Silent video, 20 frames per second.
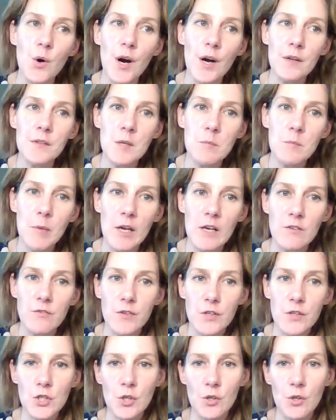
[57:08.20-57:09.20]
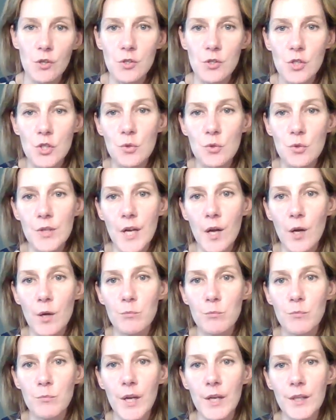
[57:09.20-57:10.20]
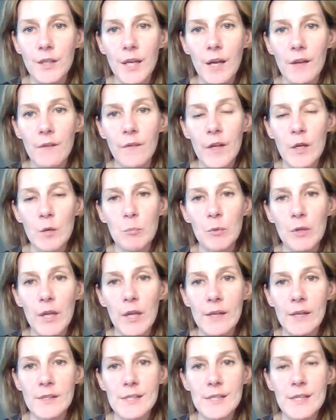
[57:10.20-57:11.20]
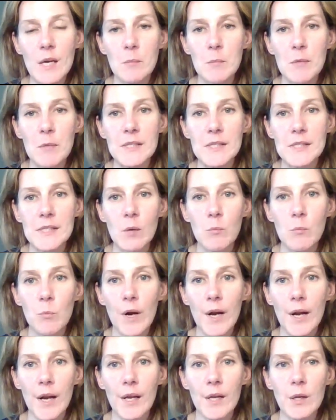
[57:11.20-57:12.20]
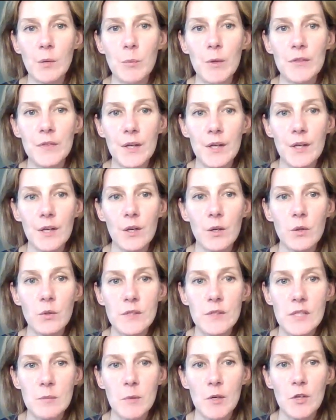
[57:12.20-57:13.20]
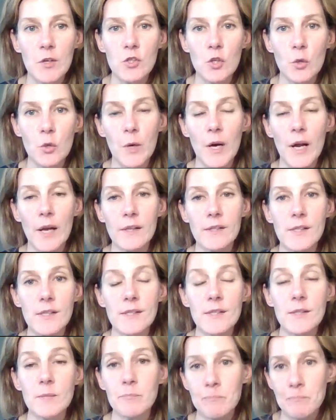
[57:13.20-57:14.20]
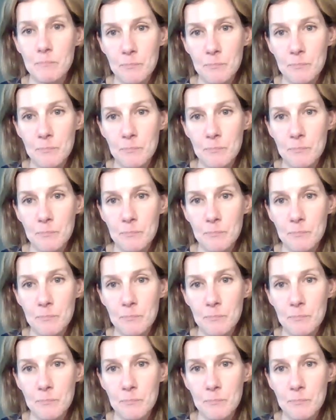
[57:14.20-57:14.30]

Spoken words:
are they beneficial to them and can they blend them in some way with their own spiritual practice?